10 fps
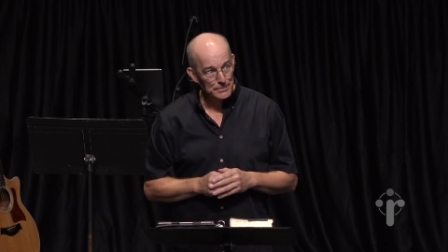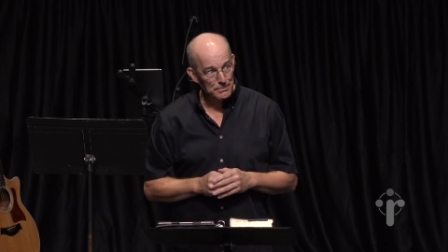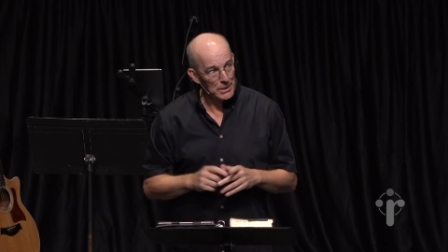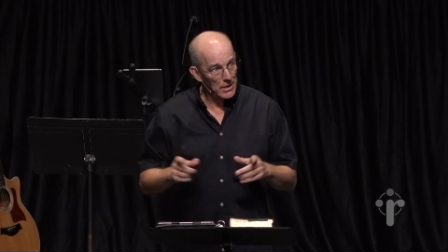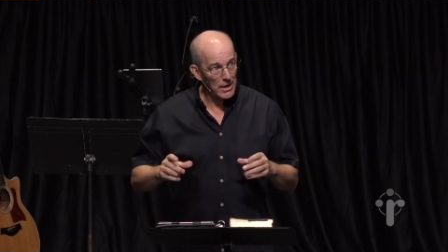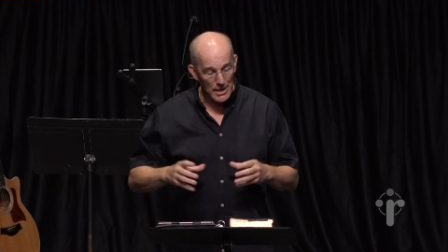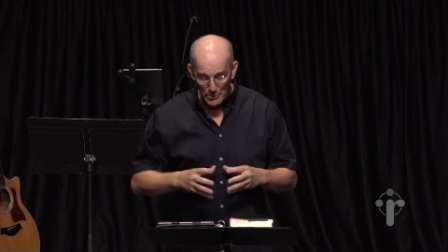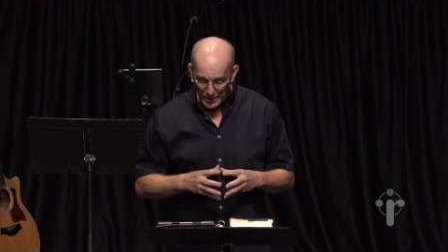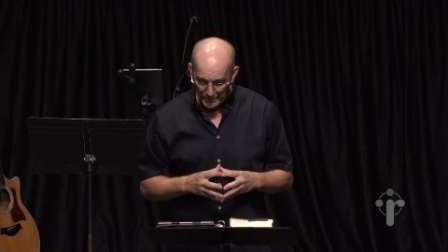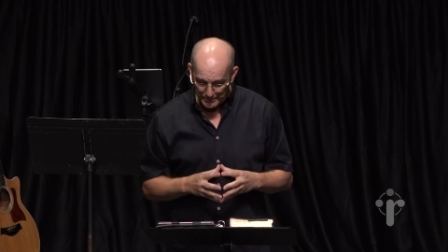But not
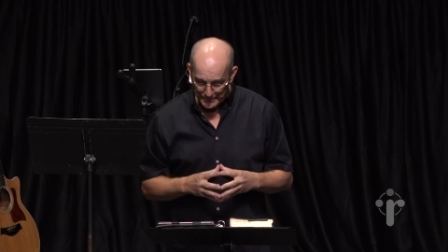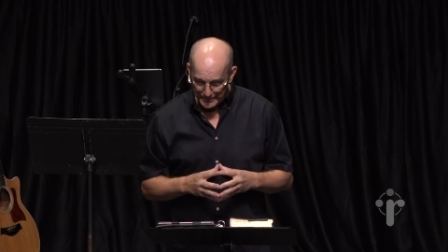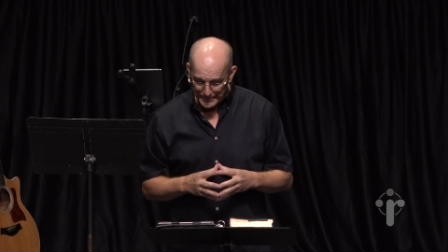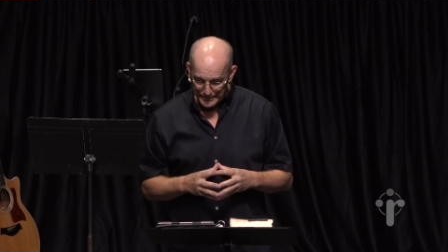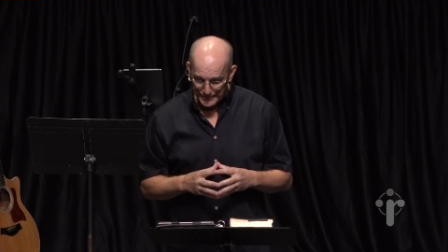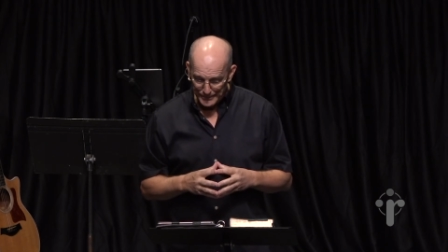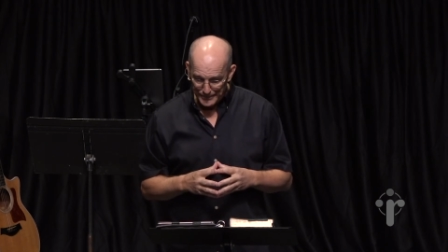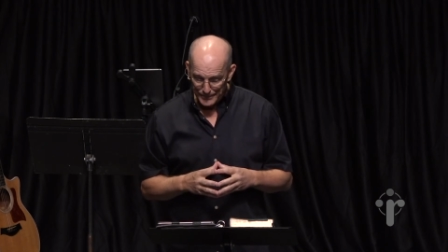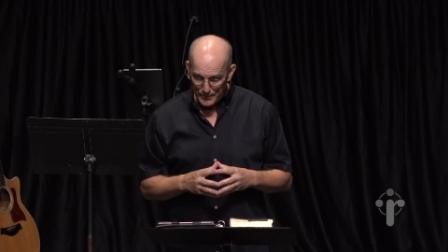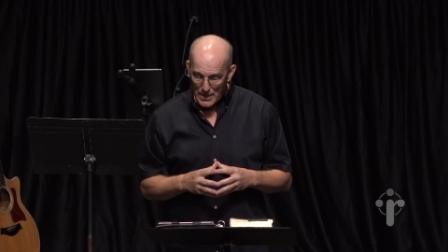Abraham.
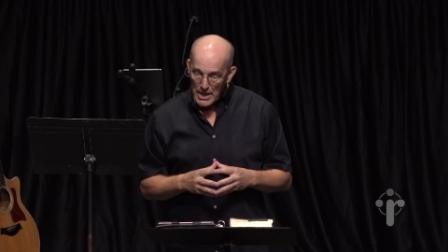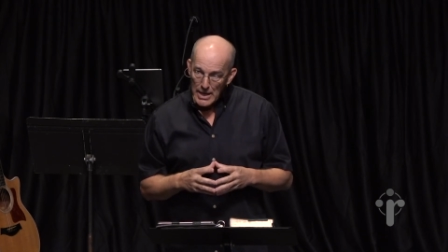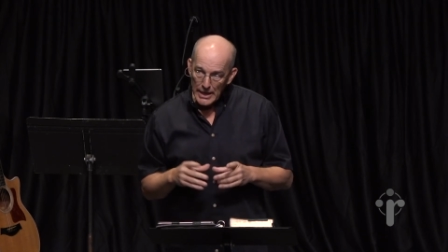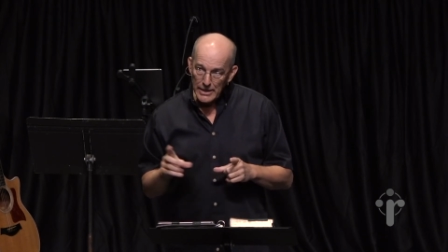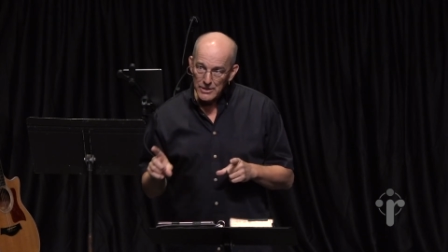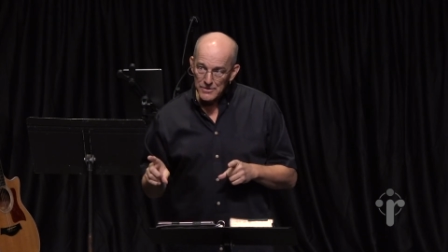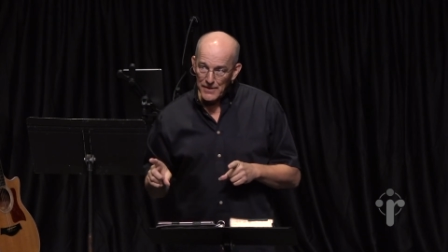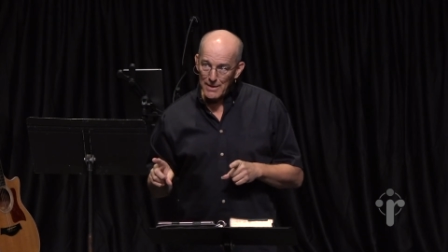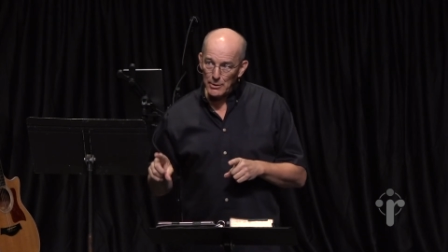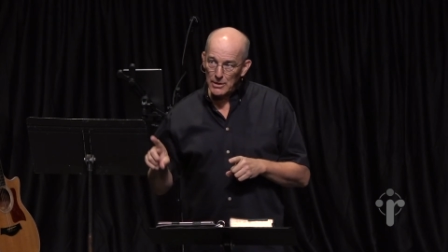He and his
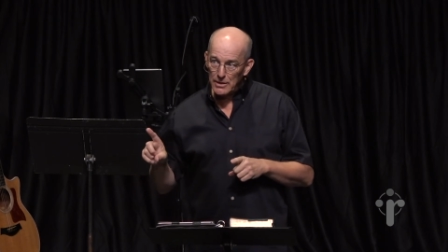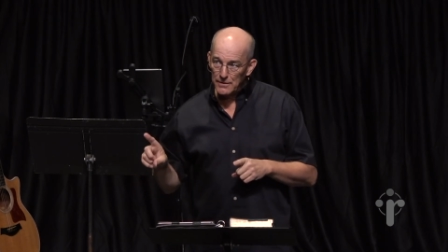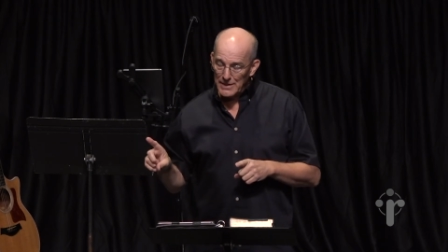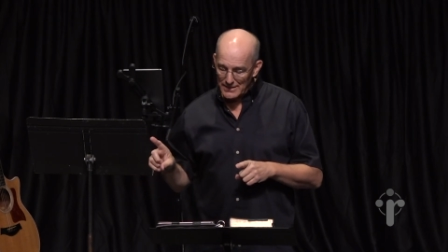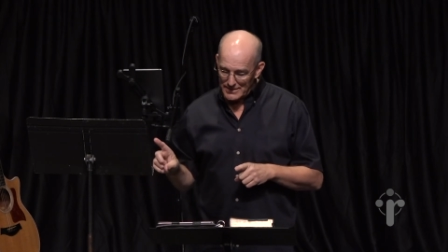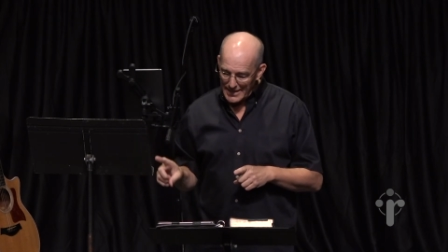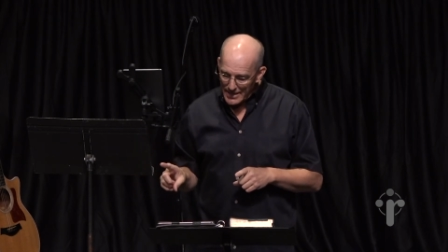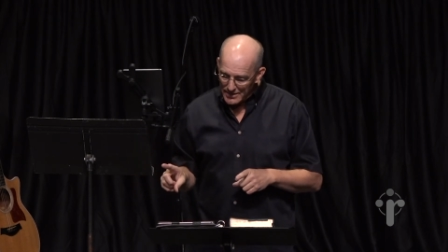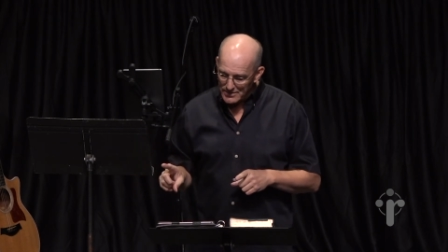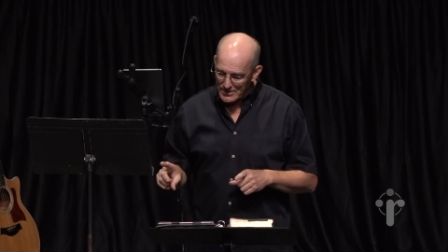family lived in
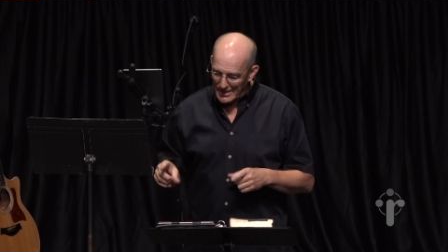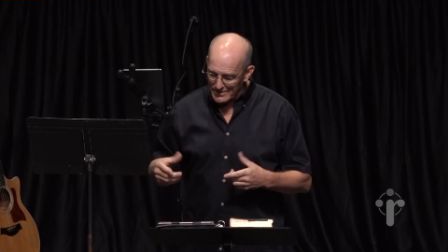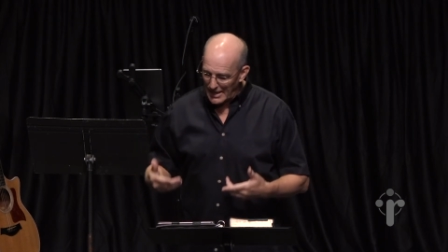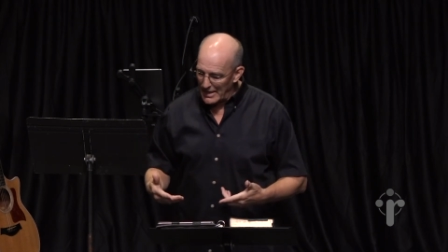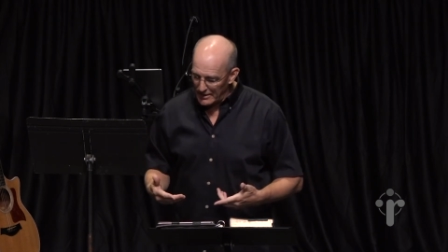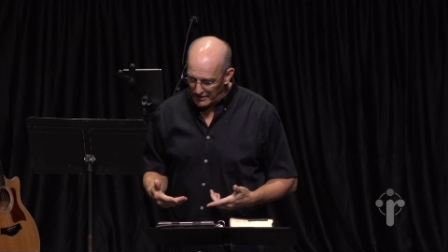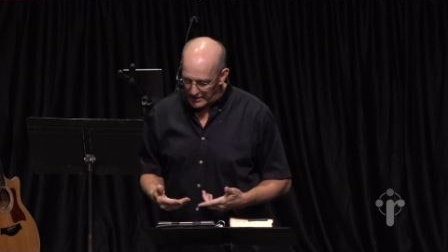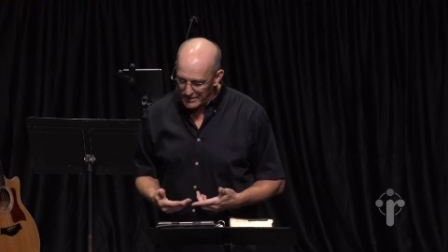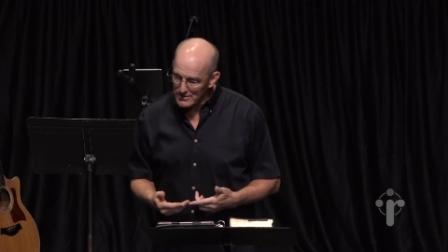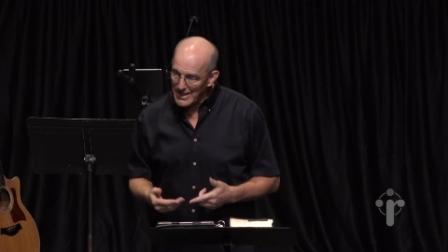tents as
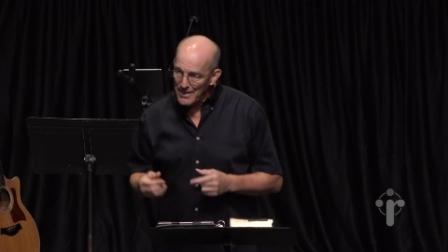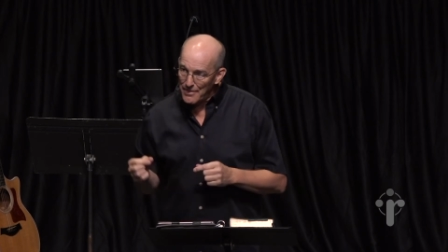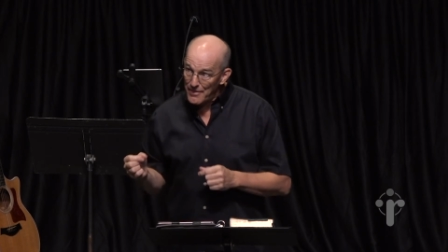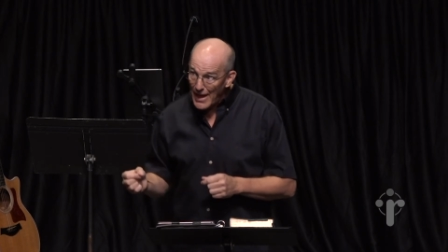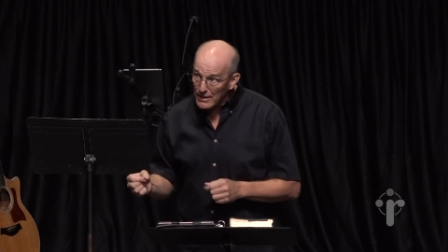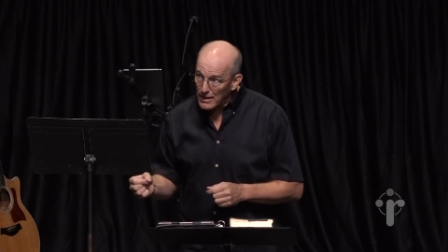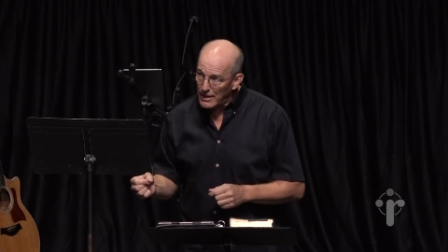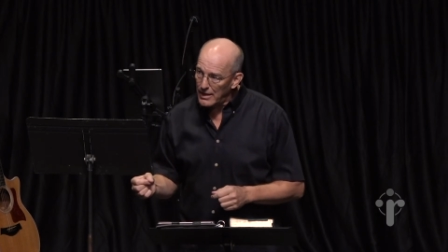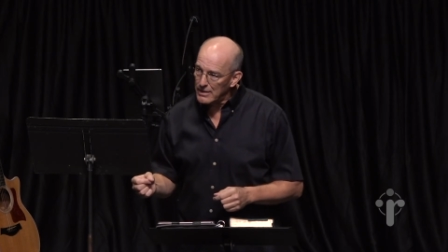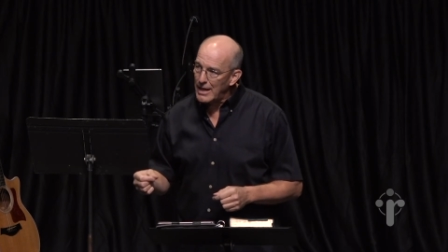aliens in that
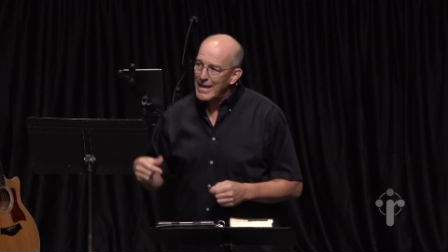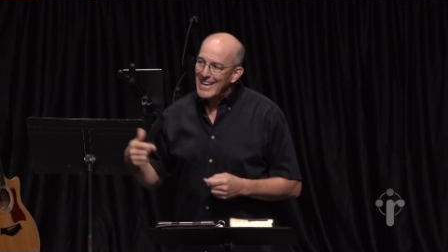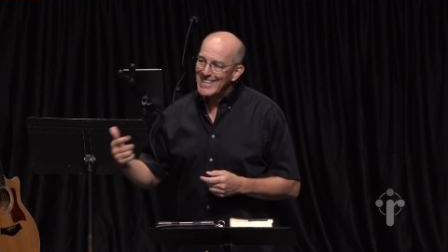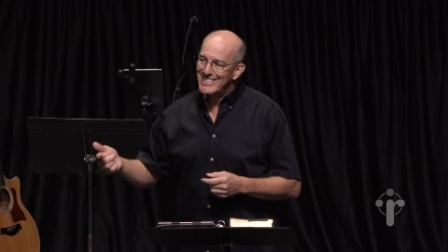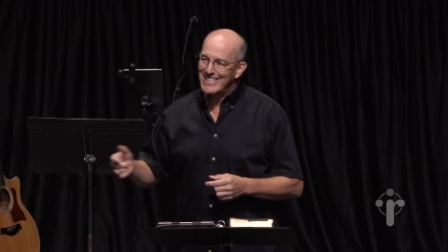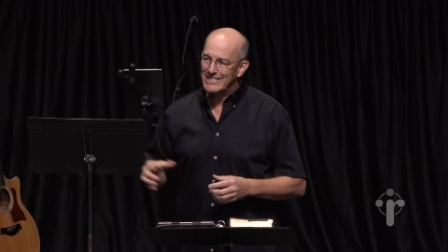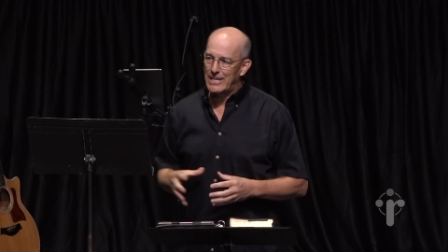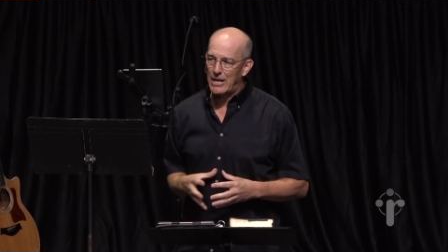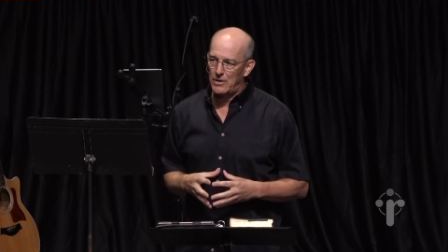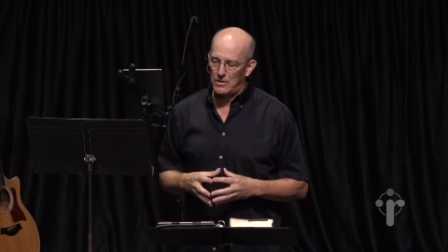land his
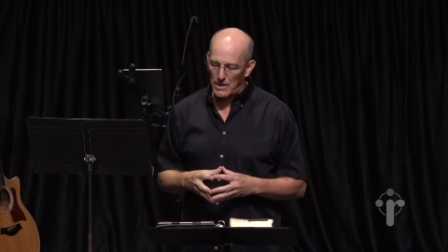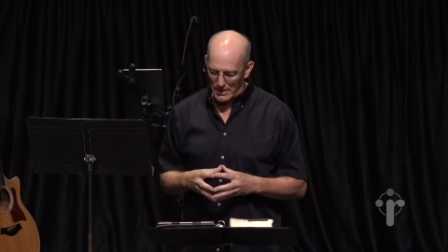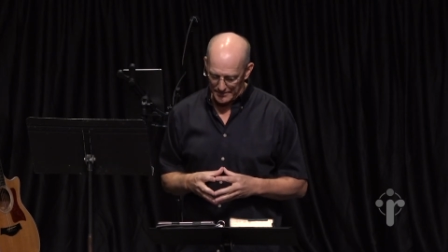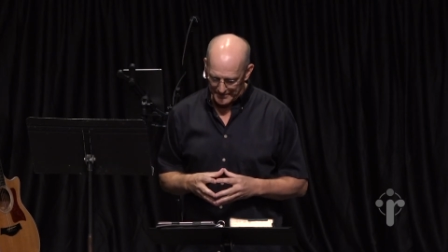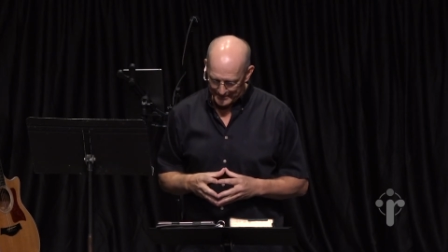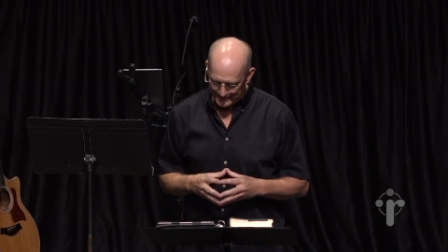entire life.